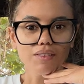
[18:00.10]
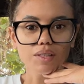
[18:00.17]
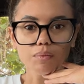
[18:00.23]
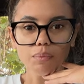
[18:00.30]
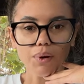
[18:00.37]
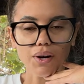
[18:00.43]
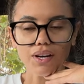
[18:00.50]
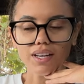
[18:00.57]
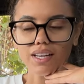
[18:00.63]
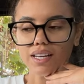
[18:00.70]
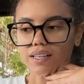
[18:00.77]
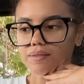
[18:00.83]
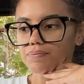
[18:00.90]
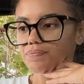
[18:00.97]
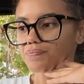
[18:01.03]
at the
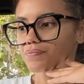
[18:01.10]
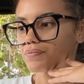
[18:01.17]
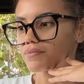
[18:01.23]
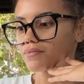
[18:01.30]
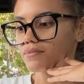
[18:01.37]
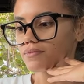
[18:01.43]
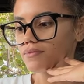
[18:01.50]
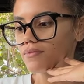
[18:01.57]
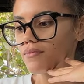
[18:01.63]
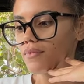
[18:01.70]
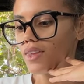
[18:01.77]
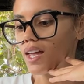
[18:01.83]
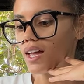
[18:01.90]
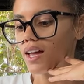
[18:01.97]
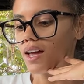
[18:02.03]
parking
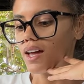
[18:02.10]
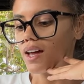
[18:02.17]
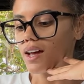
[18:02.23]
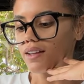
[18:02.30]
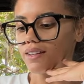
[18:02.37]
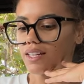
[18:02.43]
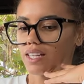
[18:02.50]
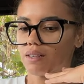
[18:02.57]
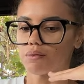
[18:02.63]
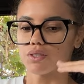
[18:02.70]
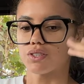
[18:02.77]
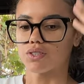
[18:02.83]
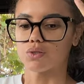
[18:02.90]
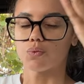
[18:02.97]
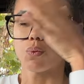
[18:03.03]
and then I'm
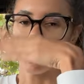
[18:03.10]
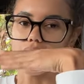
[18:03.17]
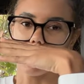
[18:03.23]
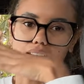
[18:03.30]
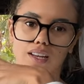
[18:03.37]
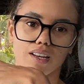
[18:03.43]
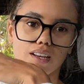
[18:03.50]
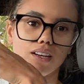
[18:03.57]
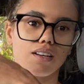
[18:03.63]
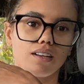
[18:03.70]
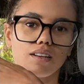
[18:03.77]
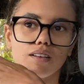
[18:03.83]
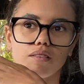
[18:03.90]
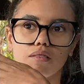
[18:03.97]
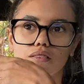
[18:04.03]
just waiting
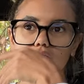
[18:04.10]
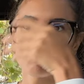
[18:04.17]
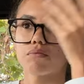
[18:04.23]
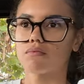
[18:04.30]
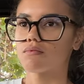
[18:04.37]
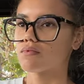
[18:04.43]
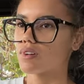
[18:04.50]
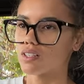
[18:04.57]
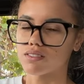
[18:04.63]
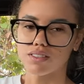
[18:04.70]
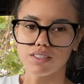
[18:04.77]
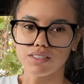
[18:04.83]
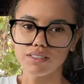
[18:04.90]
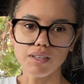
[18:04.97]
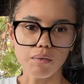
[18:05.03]

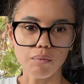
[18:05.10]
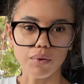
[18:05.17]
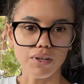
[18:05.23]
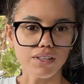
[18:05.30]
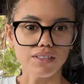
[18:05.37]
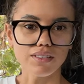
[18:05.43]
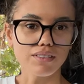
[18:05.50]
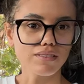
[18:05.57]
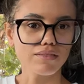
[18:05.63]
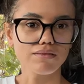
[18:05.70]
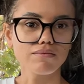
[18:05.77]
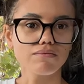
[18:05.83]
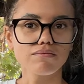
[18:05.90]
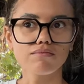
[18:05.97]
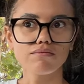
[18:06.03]
until someone
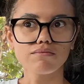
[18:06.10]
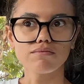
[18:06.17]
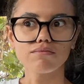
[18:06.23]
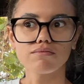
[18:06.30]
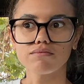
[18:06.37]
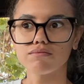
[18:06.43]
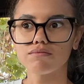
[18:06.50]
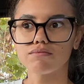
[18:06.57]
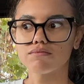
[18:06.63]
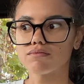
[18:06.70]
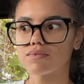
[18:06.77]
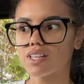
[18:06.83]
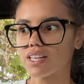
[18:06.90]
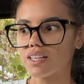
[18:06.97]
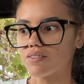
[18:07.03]

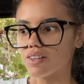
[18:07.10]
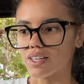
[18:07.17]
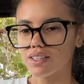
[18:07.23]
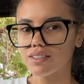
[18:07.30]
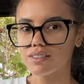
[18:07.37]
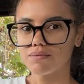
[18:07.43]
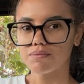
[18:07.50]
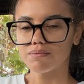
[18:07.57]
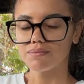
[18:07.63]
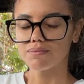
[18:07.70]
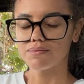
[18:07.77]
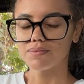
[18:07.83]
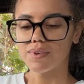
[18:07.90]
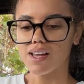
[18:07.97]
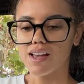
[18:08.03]
leaving.
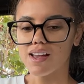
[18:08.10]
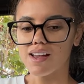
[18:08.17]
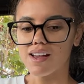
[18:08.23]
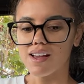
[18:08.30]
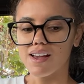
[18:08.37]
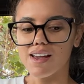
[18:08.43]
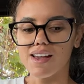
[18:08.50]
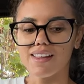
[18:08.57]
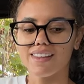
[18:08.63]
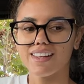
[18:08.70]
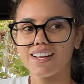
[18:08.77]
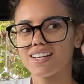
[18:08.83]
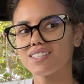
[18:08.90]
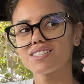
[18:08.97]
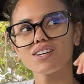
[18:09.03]
Then
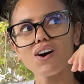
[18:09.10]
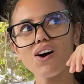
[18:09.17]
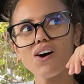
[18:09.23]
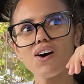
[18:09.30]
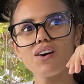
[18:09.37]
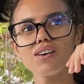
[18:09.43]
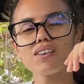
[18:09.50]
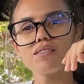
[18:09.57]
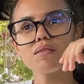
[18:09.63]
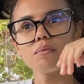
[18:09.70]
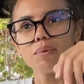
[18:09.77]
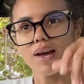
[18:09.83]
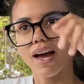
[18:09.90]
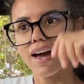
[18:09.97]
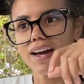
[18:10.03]
I saw
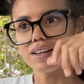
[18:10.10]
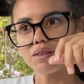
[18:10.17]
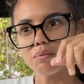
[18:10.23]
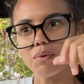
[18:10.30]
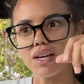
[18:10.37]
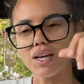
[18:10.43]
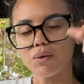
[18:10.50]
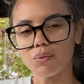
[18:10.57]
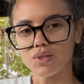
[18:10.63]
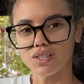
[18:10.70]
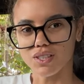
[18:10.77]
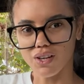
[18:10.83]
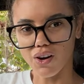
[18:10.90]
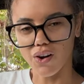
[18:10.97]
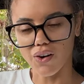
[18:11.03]
behind me was a
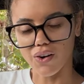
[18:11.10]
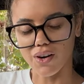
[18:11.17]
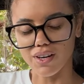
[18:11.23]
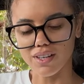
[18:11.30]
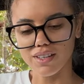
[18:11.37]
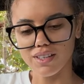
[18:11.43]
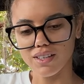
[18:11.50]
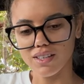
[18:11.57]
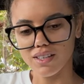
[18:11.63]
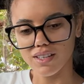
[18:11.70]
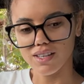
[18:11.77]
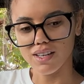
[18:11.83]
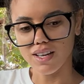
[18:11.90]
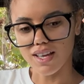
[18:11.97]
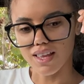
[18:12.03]
car,
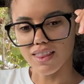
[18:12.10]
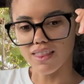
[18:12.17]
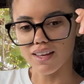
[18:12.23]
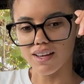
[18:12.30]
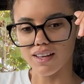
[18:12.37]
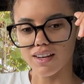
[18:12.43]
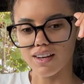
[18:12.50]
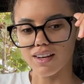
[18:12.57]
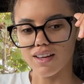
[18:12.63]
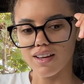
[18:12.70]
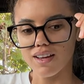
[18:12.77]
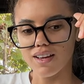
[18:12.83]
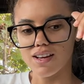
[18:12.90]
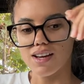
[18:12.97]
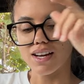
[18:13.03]
and then
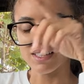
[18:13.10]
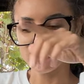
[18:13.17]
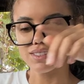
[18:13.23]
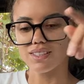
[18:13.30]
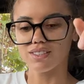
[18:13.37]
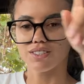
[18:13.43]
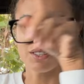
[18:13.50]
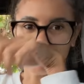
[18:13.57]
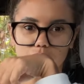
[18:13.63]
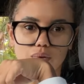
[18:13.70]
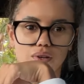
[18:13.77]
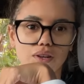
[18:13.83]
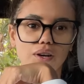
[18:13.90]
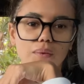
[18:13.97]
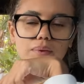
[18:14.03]
I saw
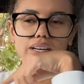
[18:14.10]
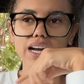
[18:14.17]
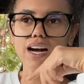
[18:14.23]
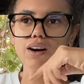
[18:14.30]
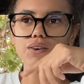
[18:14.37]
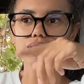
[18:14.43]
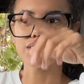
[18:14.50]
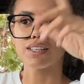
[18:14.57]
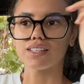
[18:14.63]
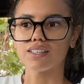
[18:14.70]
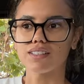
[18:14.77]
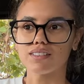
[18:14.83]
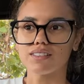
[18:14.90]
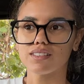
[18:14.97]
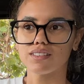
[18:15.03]
someone coming out
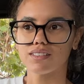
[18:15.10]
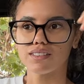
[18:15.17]
and